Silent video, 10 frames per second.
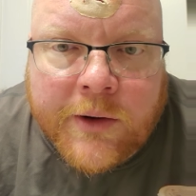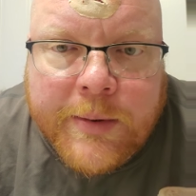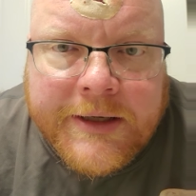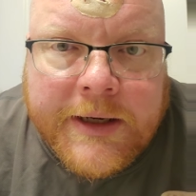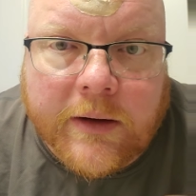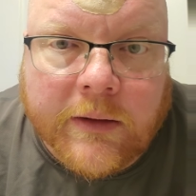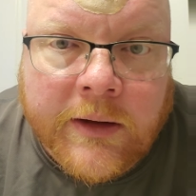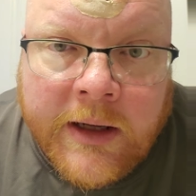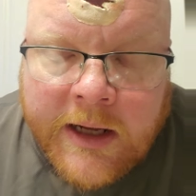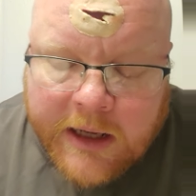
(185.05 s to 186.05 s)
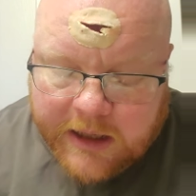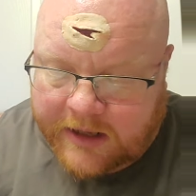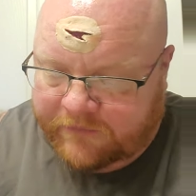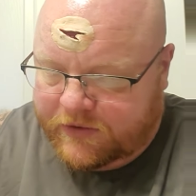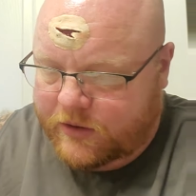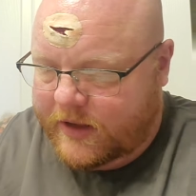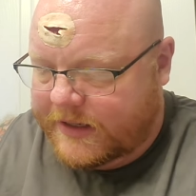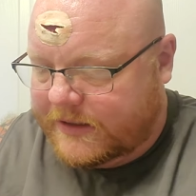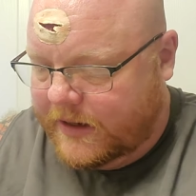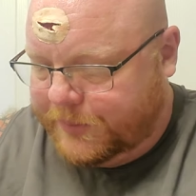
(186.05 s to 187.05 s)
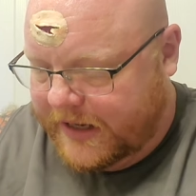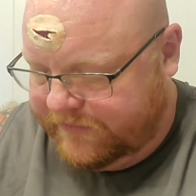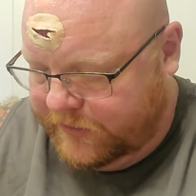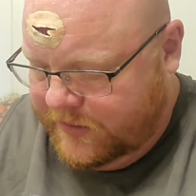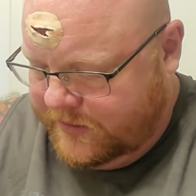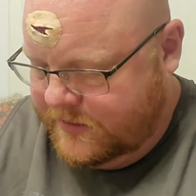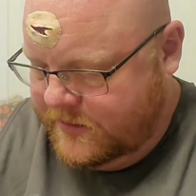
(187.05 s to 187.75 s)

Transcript: No big deal. If you like to up level,